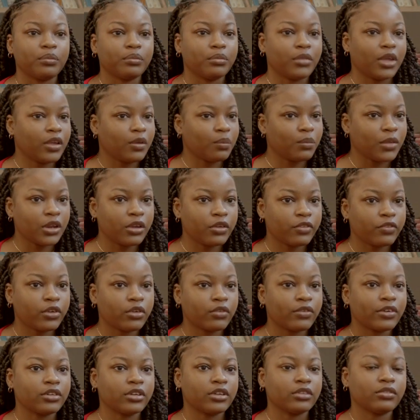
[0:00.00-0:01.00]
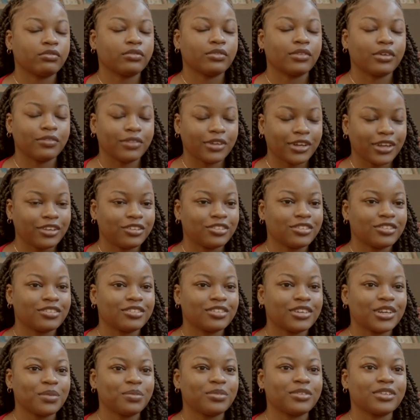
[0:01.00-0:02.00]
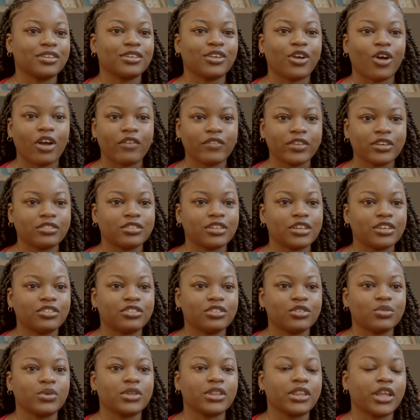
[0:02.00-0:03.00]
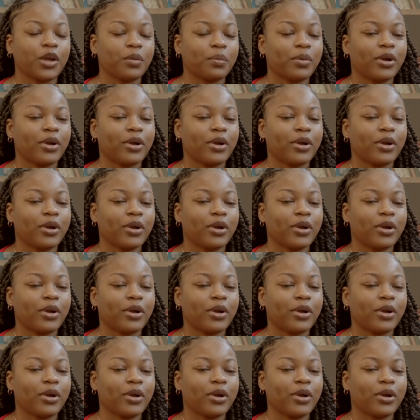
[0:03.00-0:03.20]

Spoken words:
make meaningful relationships and conversation with their